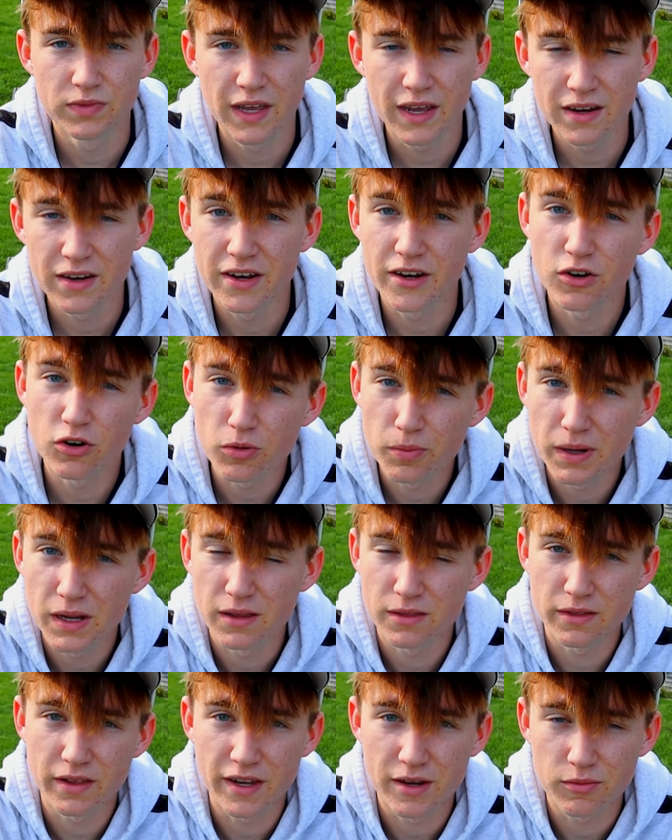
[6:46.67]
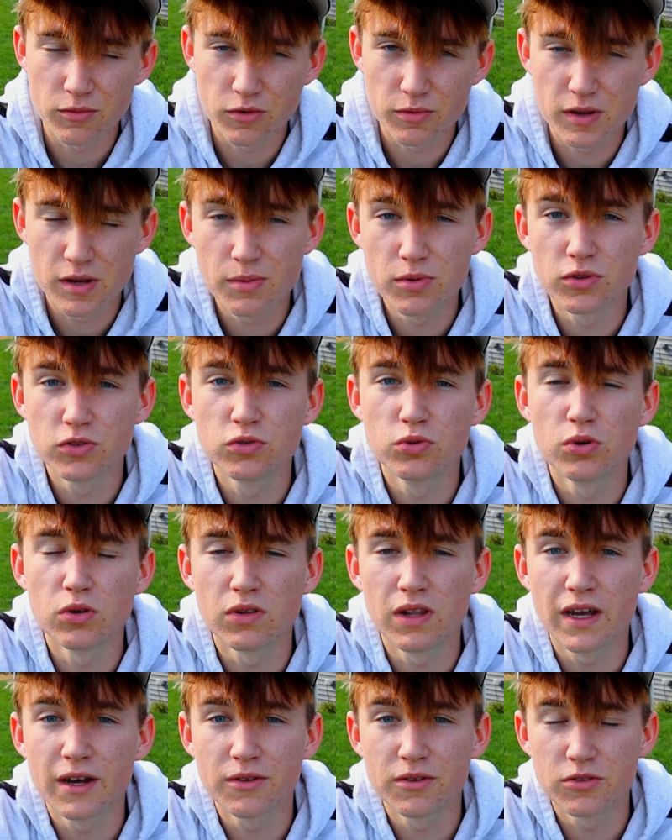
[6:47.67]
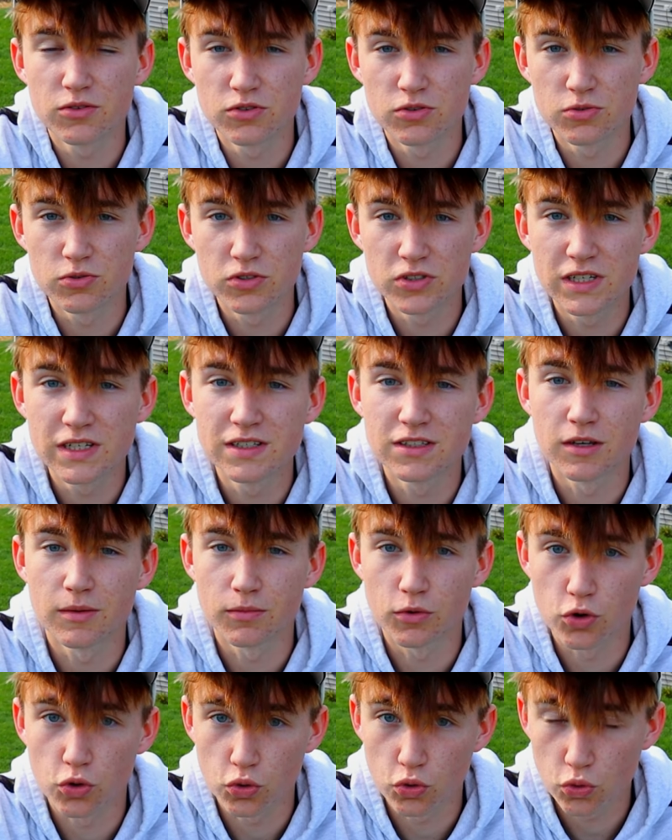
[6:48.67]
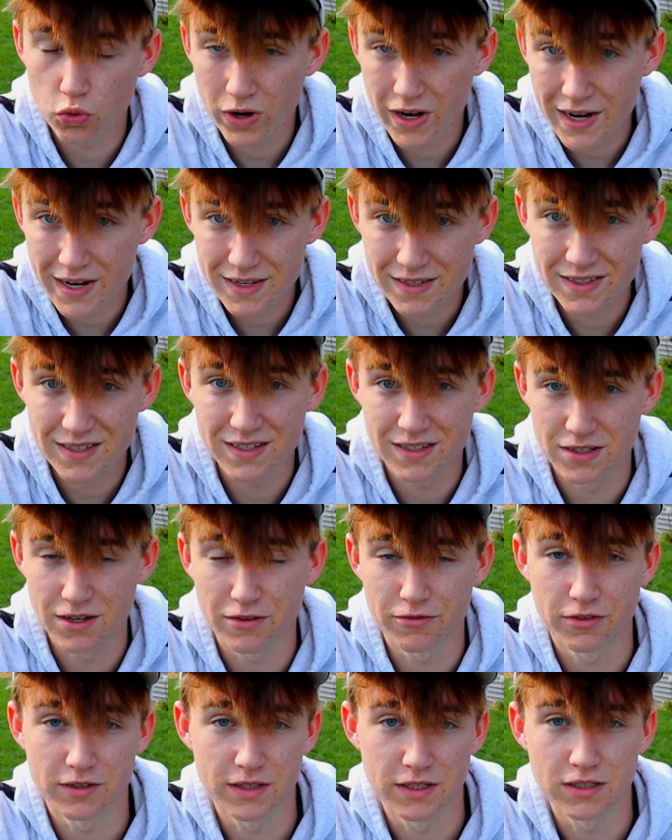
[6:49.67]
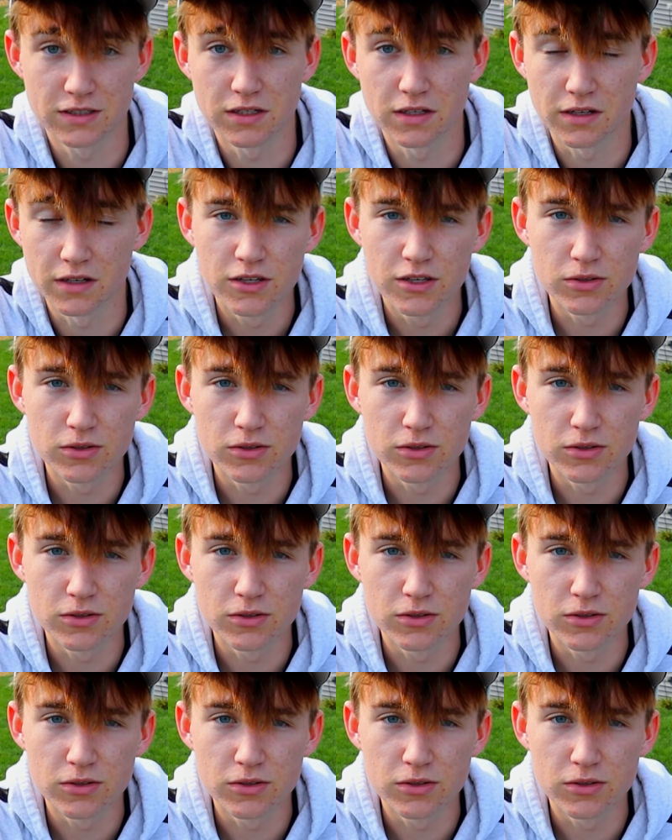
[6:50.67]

That narrowband light will be able to allow you to see some crazy stuff on the sun.